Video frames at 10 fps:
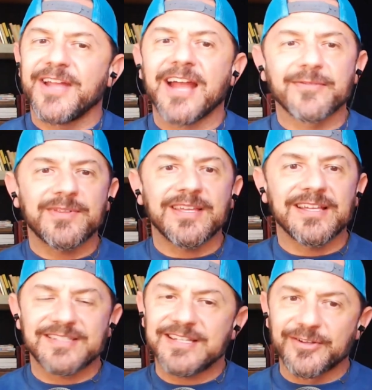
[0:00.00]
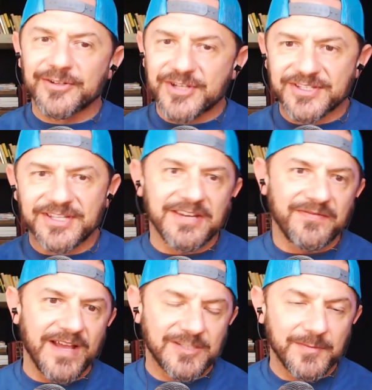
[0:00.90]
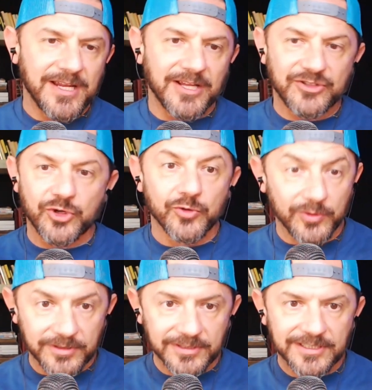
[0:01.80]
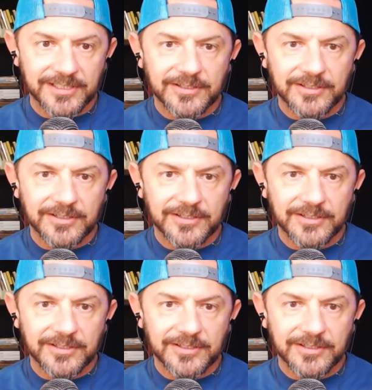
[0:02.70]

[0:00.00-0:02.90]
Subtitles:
everything is either just an investment, a tool,